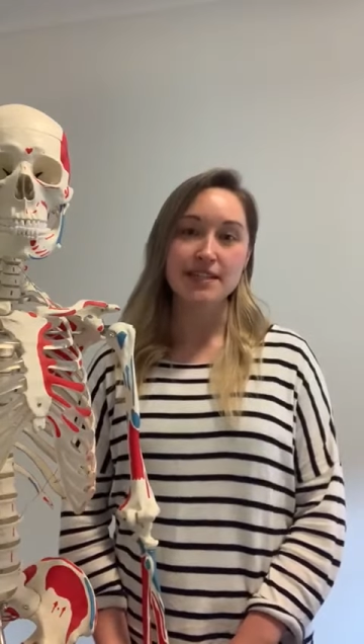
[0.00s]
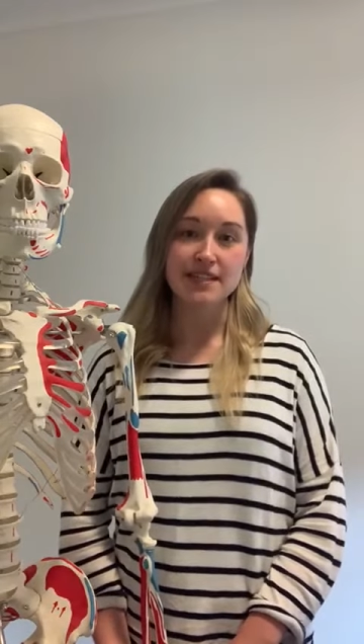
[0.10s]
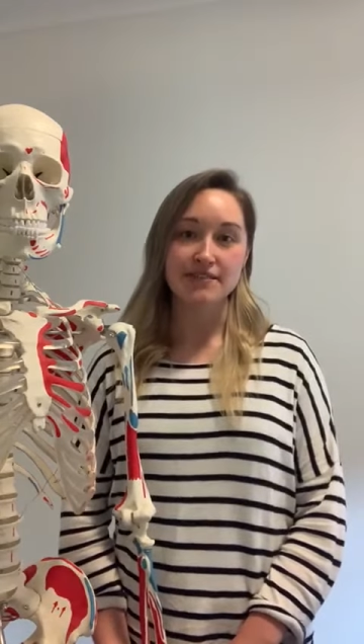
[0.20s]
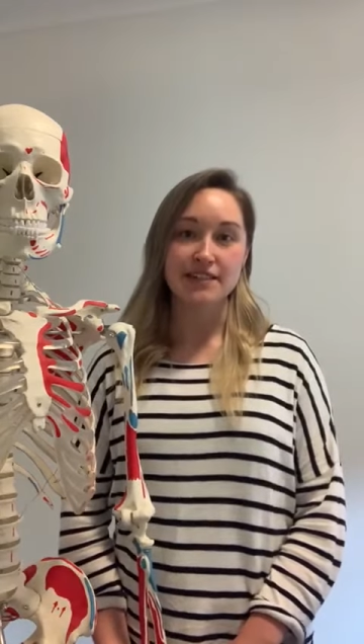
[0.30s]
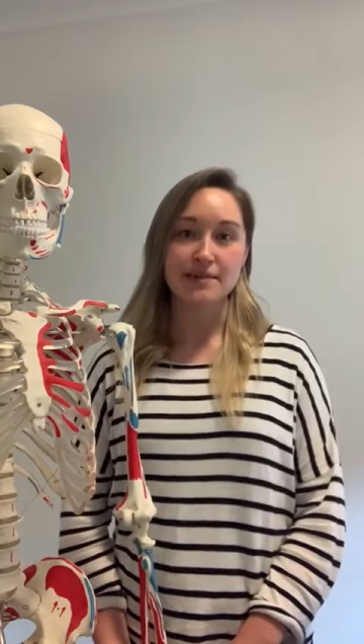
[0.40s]

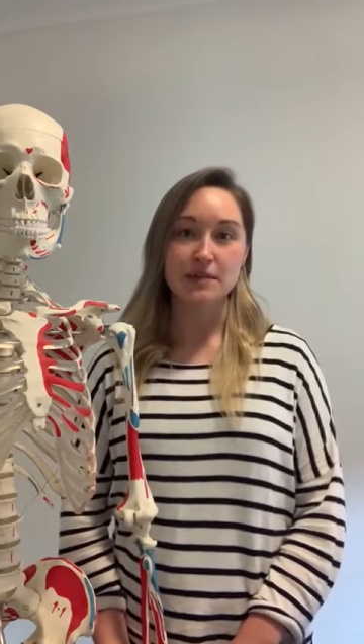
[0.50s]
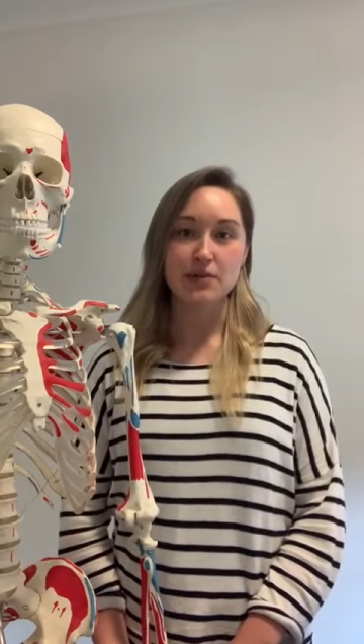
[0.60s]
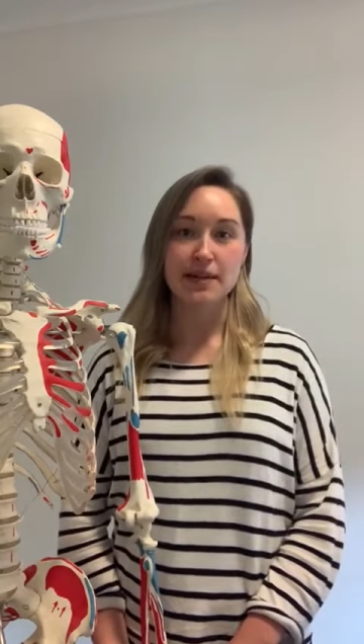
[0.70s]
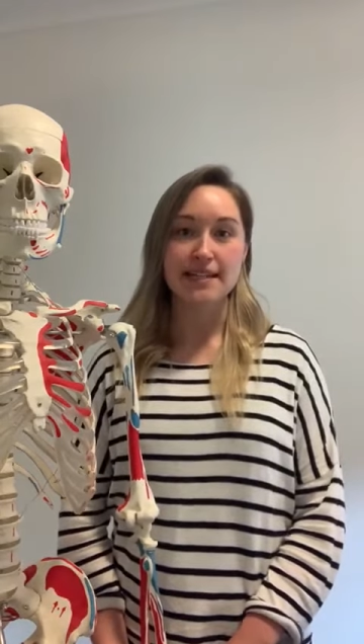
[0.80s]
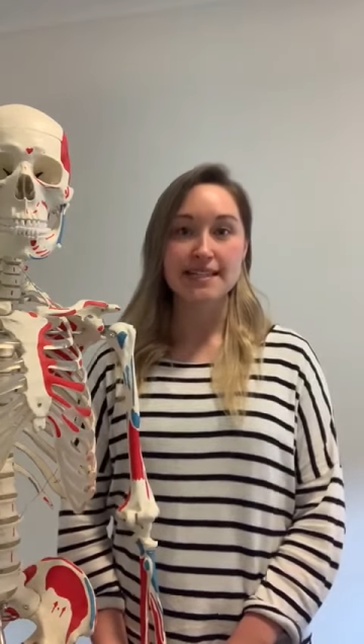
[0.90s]
difference
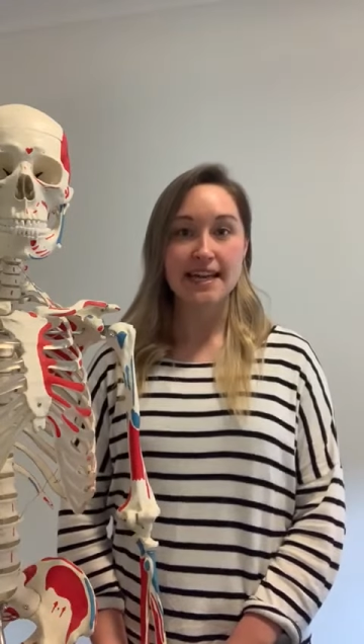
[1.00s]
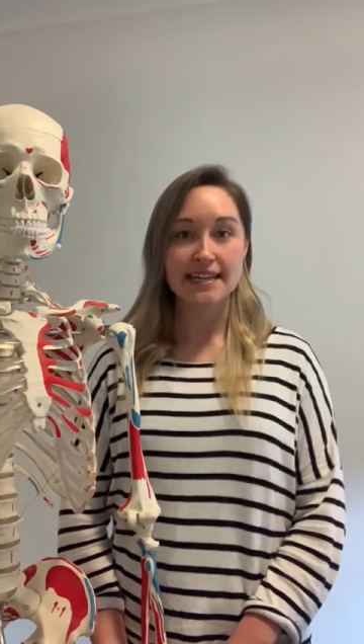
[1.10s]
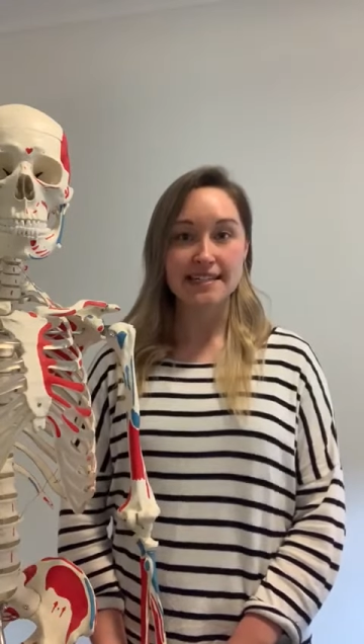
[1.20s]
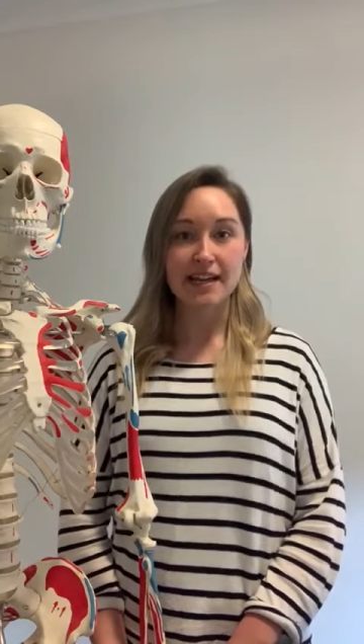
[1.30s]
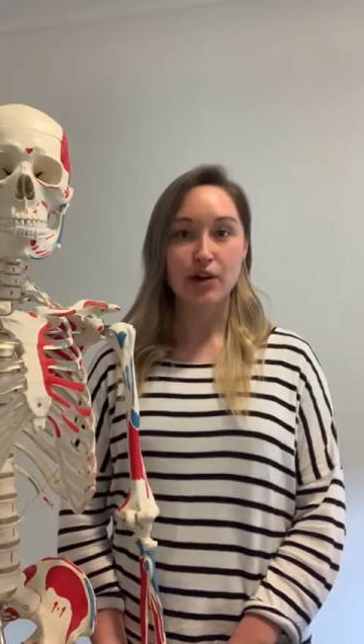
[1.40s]
between
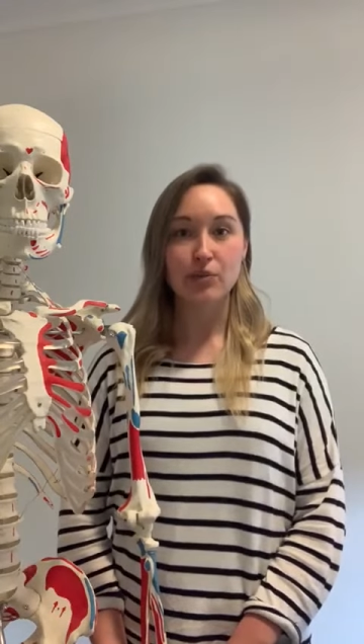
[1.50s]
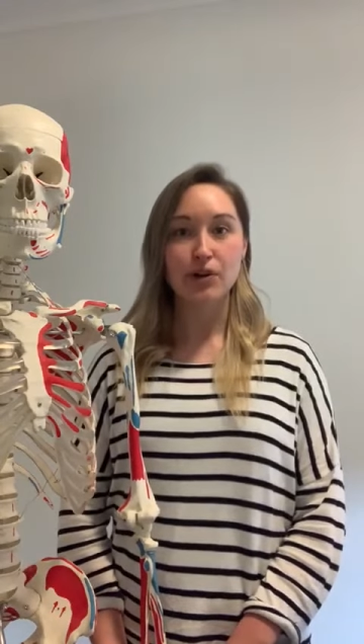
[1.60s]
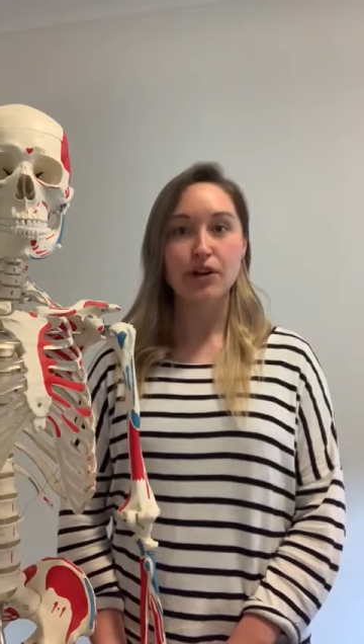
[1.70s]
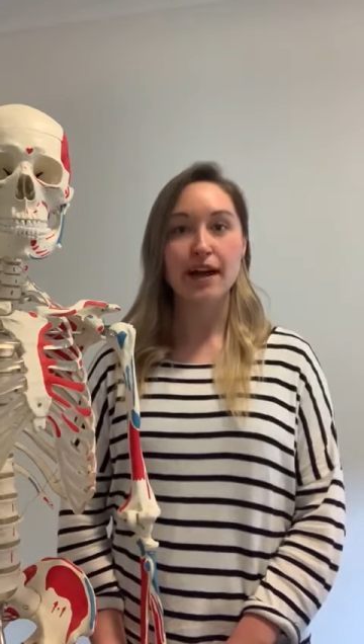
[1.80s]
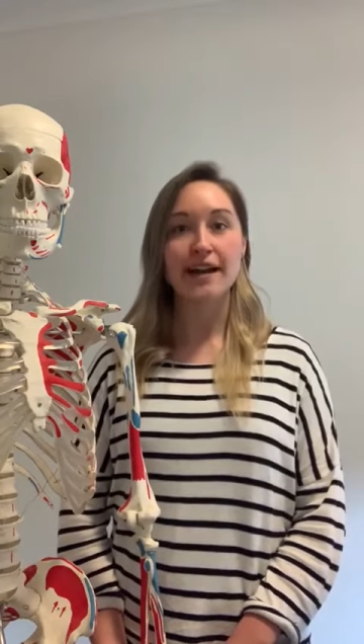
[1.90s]
tennis
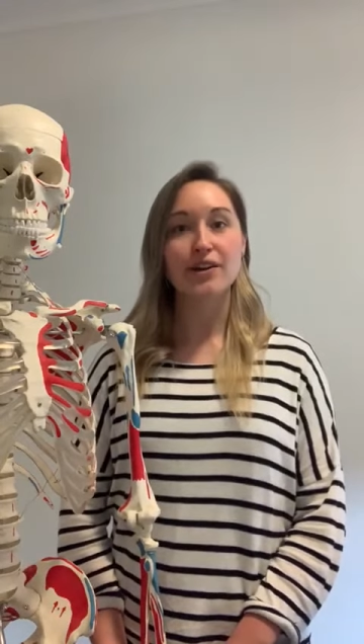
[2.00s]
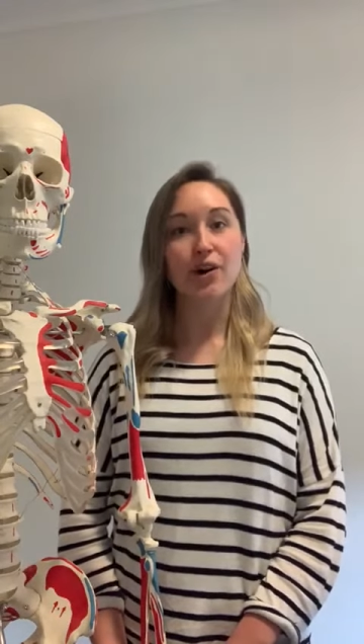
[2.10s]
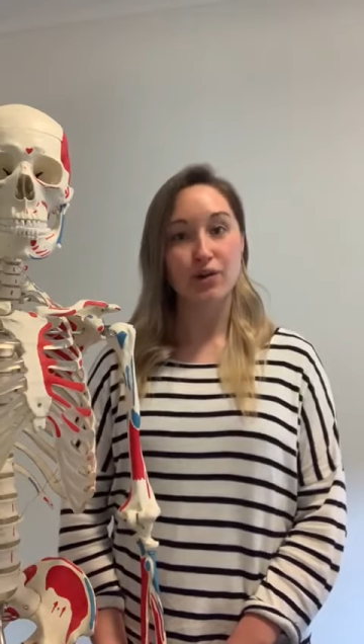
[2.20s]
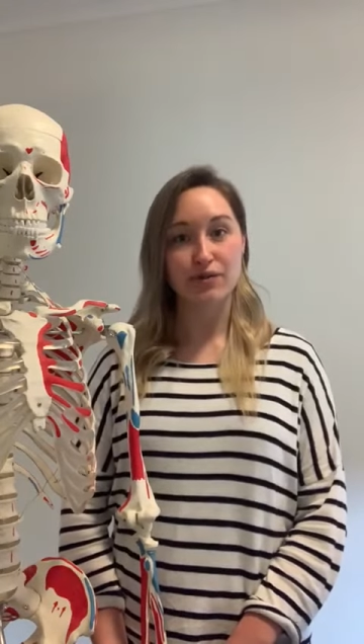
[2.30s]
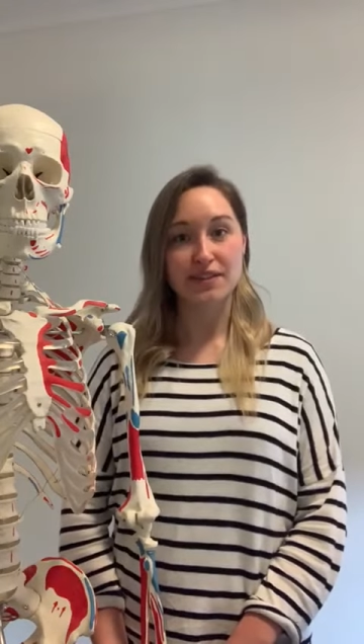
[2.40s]
elbow and
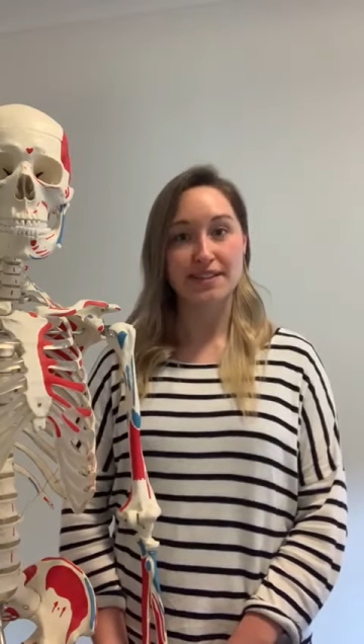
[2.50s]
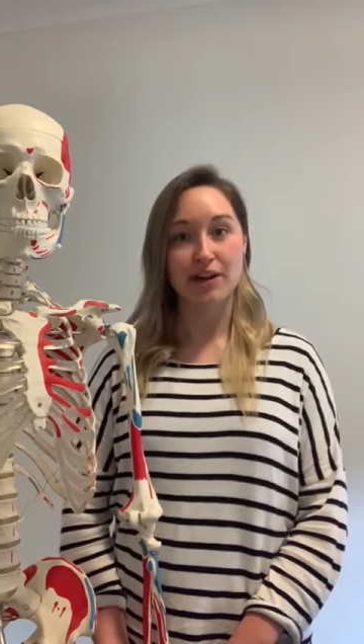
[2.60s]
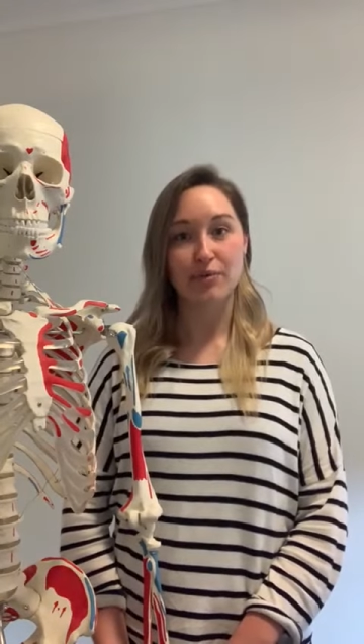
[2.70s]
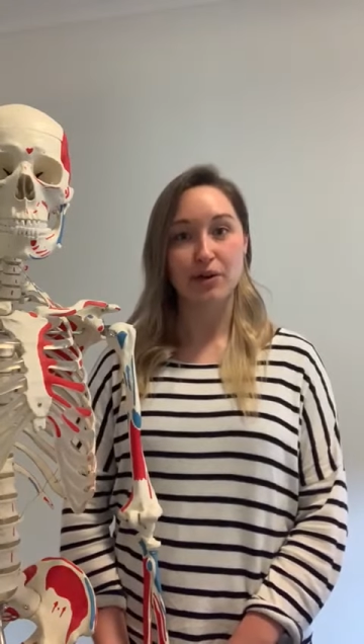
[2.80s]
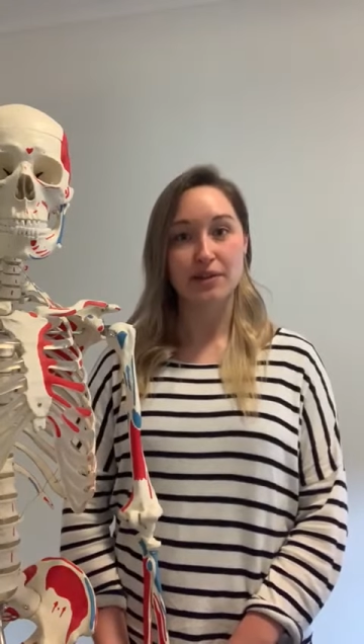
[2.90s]
golfer's
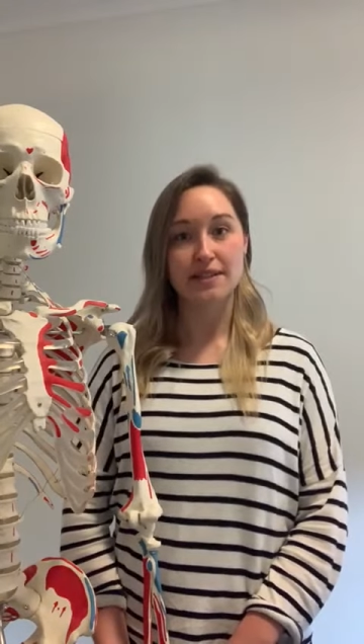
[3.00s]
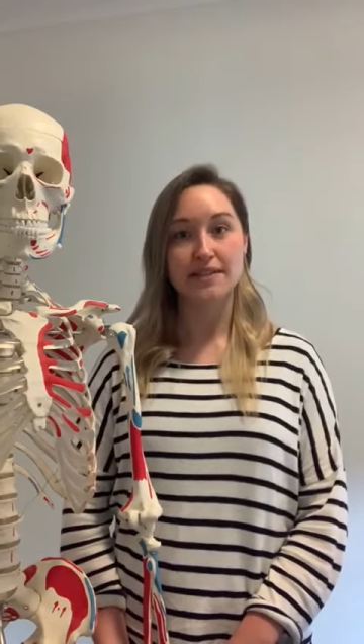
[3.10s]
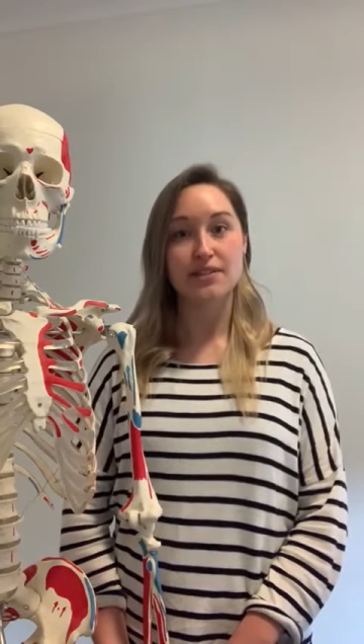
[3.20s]
elbow is.